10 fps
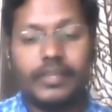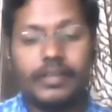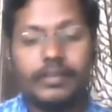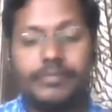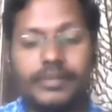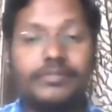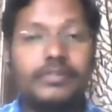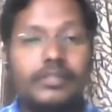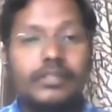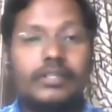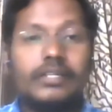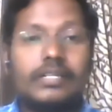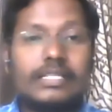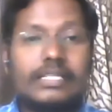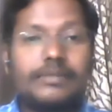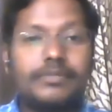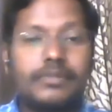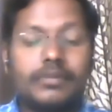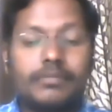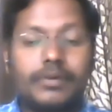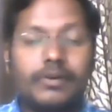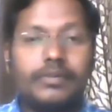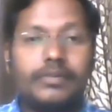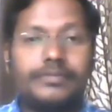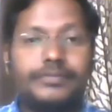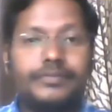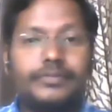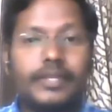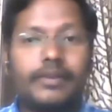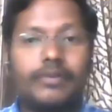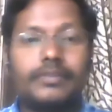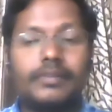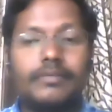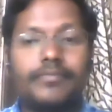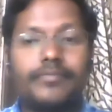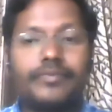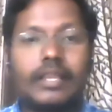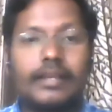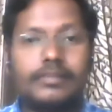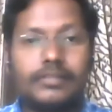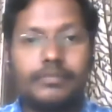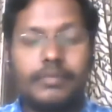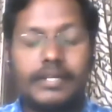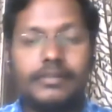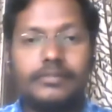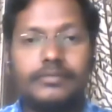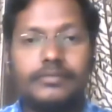a brief description about psychological assessment,